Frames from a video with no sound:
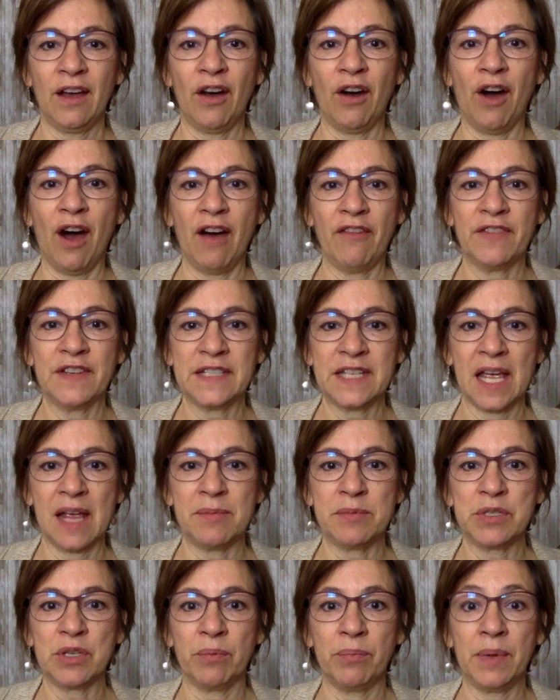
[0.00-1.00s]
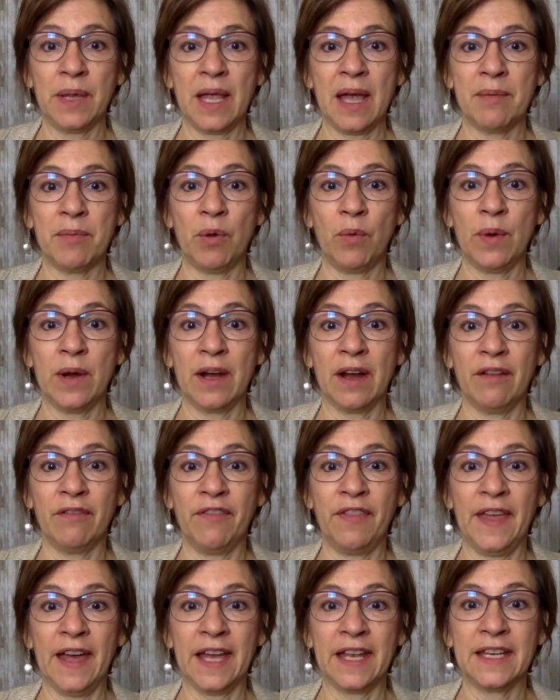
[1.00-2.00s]
oftentimes you'll become aware of
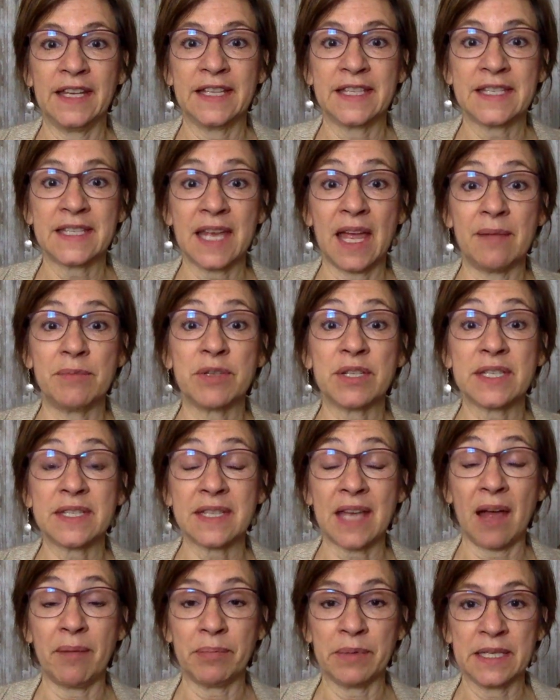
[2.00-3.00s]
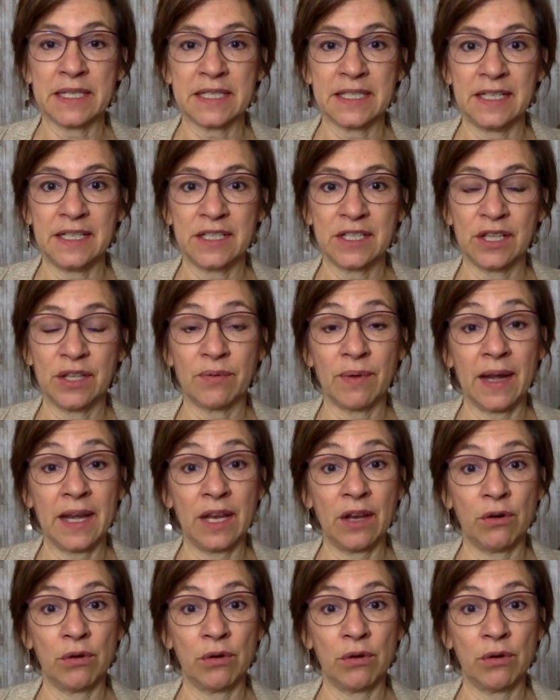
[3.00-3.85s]
that it's time to stop listening to the radio